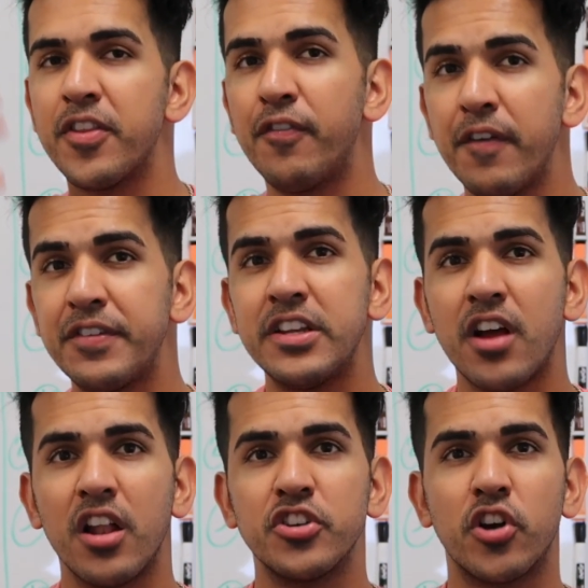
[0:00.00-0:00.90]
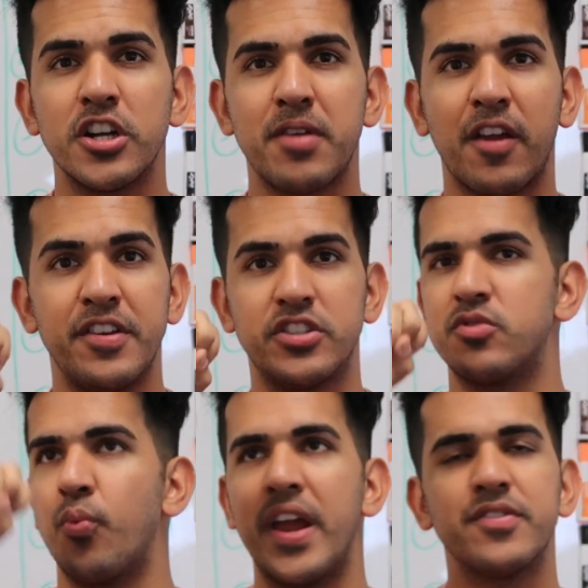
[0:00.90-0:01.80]
The $15 chargeback fee
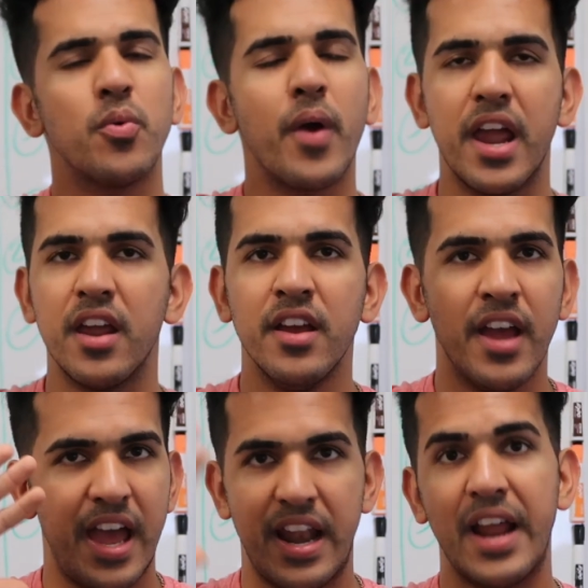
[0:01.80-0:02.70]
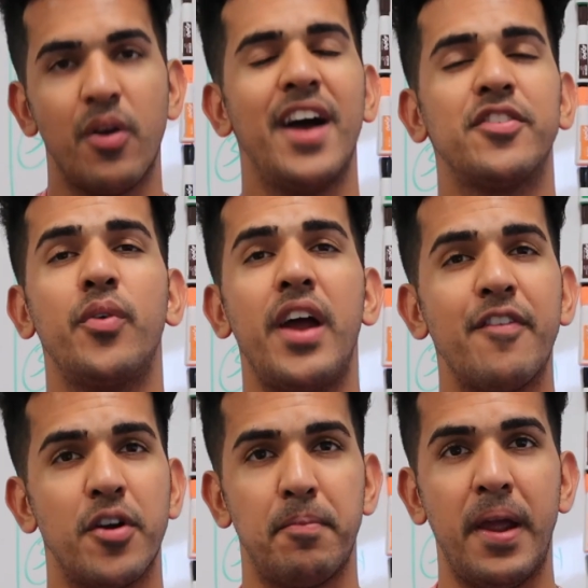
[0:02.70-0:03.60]
just waves away, and I don't have to
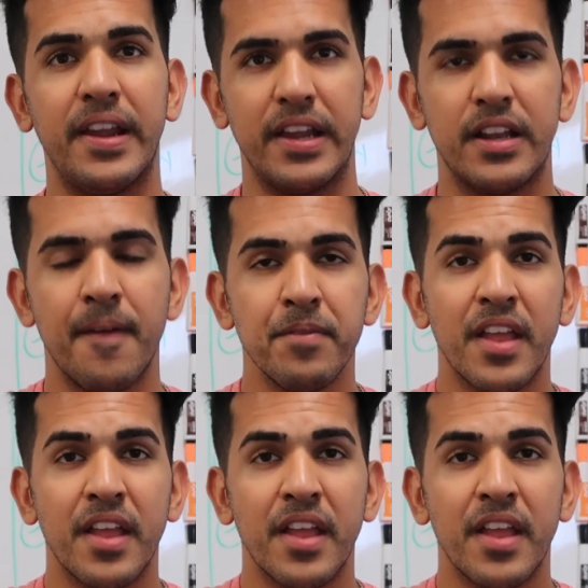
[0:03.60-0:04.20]
ever pay it.